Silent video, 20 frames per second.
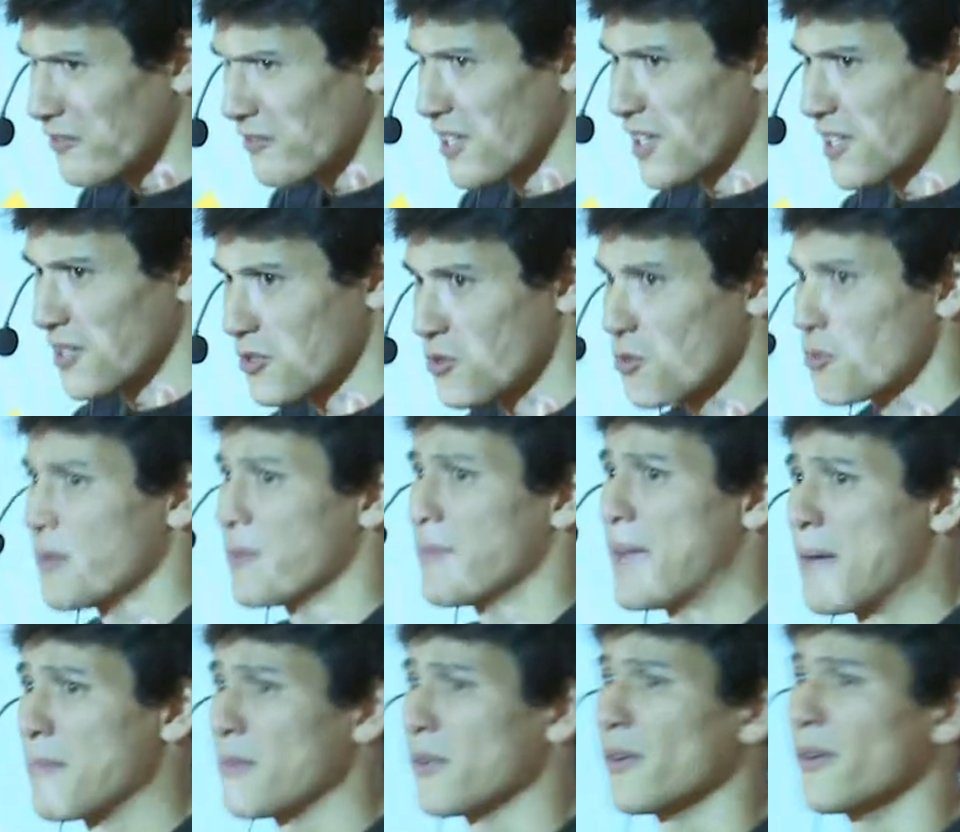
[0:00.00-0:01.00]
things to
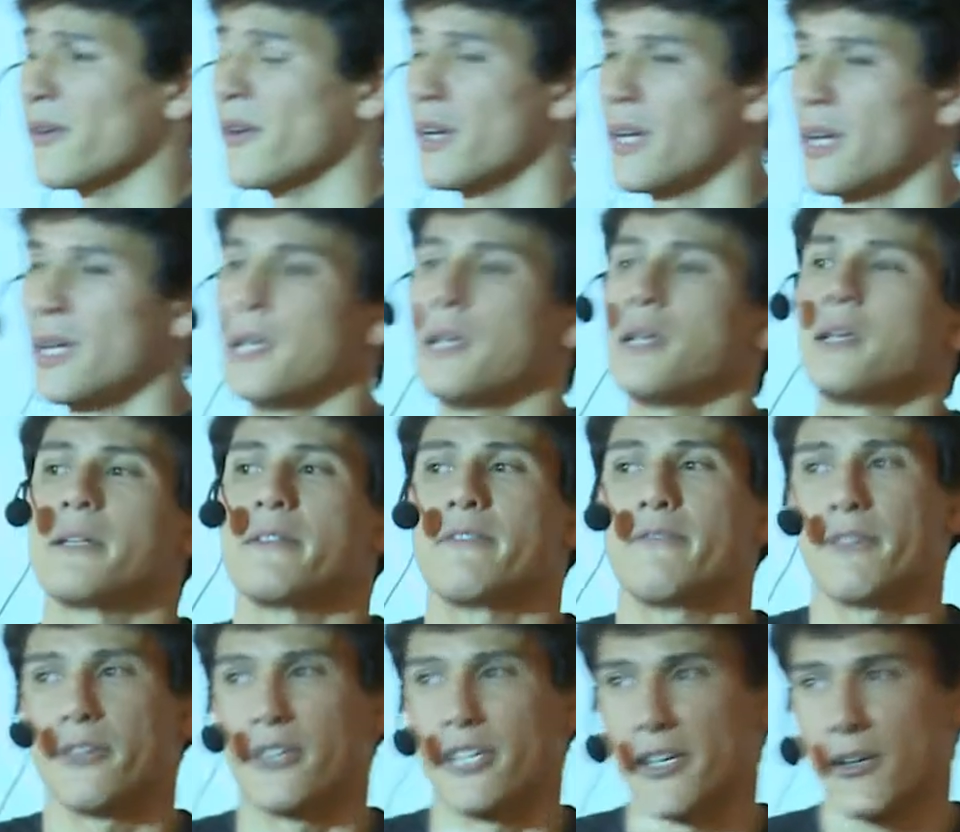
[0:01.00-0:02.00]
remember,
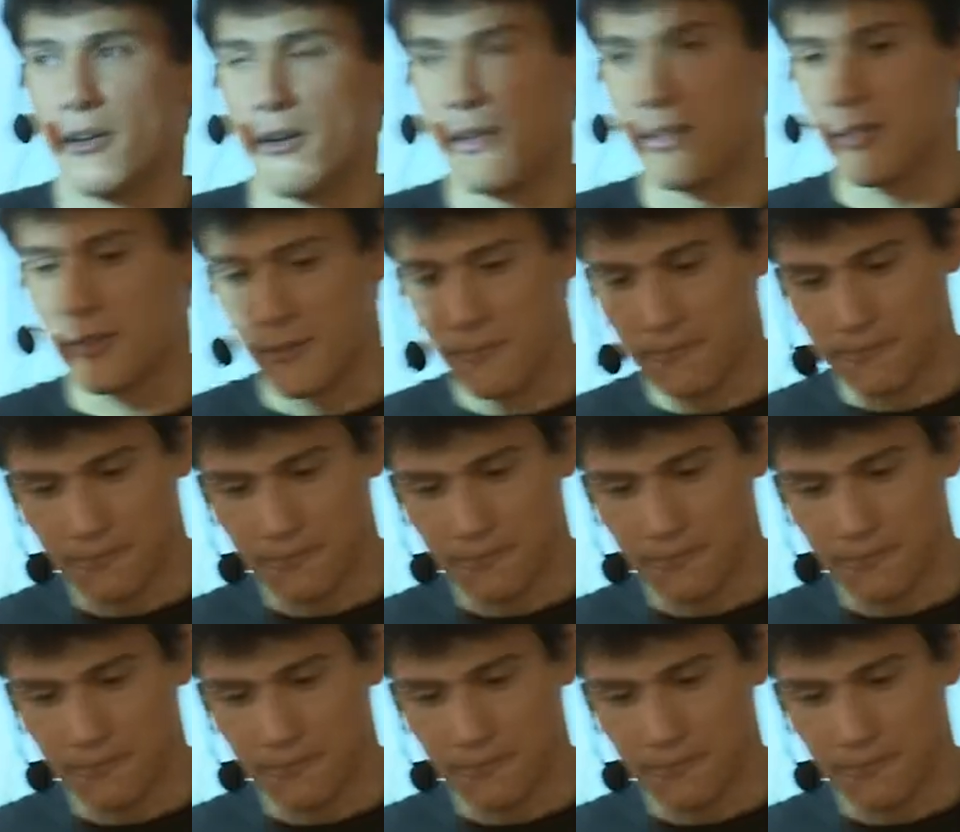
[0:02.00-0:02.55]
very hard.